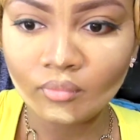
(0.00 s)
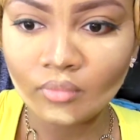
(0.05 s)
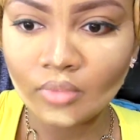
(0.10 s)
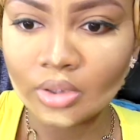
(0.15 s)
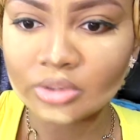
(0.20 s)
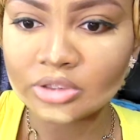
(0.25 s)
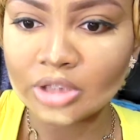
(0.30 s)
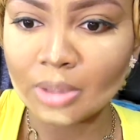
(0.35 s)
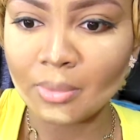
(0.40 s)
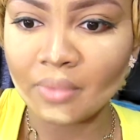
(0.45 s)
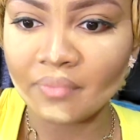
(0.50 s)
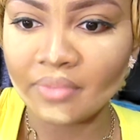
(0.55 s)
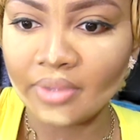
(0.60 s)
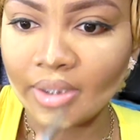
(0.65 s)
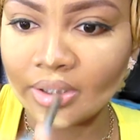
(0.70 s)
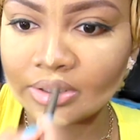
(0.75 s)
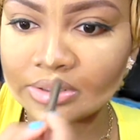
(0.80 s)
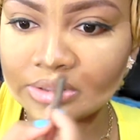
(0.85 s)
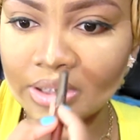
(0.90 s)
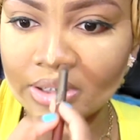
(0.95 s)
Top off the
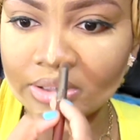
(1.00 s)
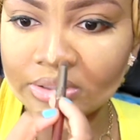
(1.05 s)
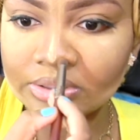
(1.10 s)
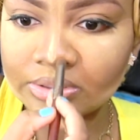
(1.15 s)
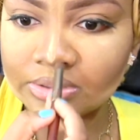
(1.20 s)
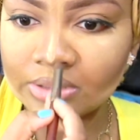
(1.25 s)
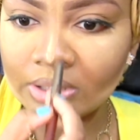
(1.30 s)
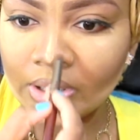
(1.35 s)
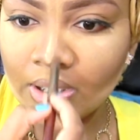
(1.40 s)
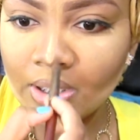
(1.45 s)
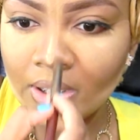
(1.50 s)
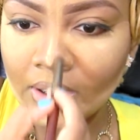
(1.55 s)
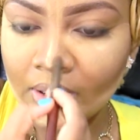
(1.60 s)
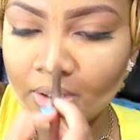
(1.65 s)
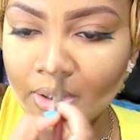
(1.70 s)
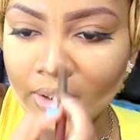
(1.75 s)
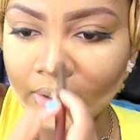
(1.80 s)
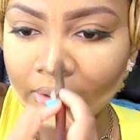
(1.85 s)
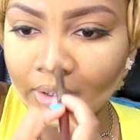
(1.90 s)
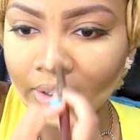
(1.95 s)
excess.
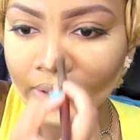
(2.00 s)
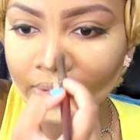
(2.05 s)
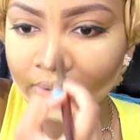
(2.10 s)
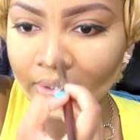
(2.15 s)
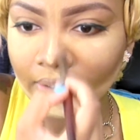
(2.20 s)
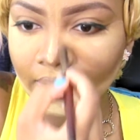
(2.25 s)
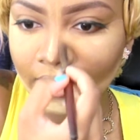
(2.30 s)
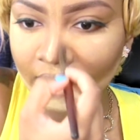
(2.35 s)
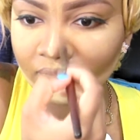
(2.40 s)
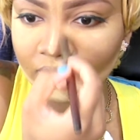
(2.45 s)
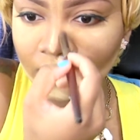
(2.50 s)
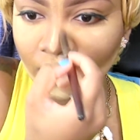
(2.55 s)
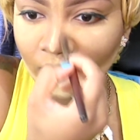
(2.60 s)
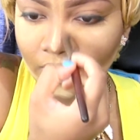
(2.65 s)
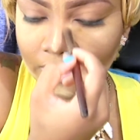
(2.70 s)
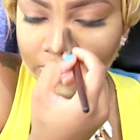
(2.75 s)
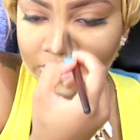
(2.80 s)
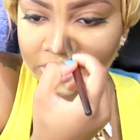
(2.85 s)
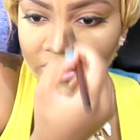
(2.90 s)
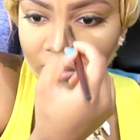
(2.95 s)
Again, I have no
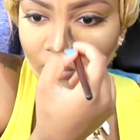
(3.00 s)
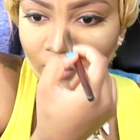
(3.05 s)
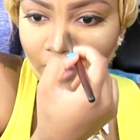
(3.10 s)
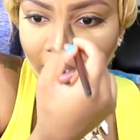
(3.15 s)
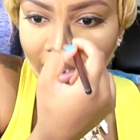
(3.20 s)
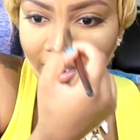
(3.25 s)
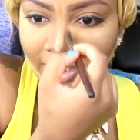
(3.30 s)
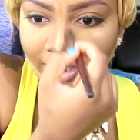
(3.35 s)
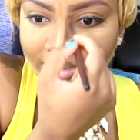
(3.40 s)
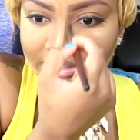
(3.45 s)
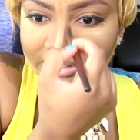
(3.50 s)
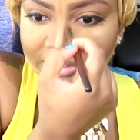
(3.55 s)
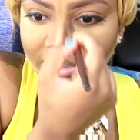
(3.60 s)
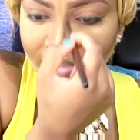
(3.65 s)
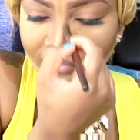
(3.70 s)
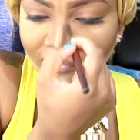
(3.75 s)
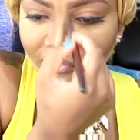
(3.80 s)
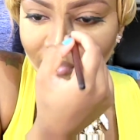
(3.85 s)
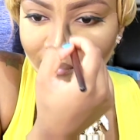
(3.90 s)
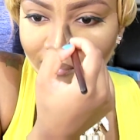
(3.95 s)
idea why I
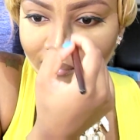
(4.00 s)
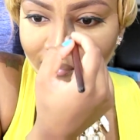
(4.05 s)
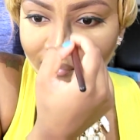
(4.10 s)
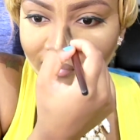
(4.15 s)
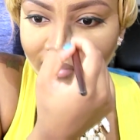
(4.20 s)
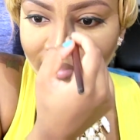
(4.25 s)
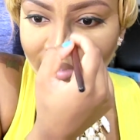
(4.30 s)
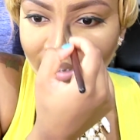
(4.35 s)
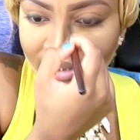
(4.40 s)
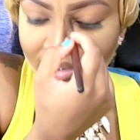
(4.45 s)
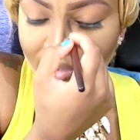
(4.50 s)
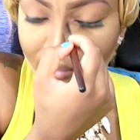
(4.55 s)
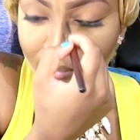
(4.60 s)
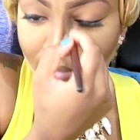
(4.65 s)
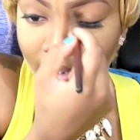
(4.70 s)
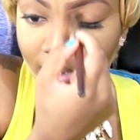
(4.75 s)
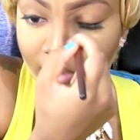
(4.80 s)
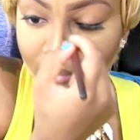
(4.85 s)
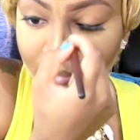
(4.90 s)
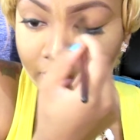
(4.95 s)
start from the
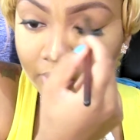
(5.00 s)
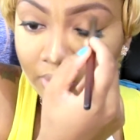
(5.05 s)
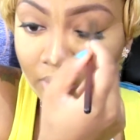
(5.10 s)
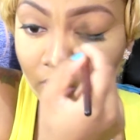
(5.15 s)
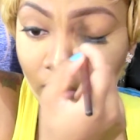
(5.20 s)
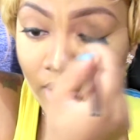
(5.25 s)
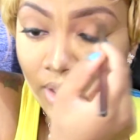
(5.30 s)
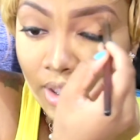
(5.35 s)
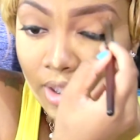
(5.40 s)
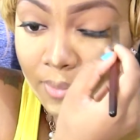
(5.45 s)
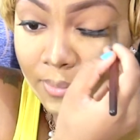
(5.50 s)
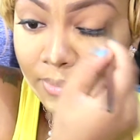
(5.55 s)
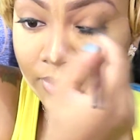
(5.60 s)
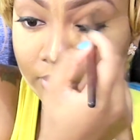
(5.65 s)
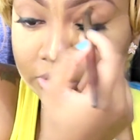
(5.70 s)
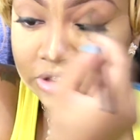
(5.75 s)
bottom and go up.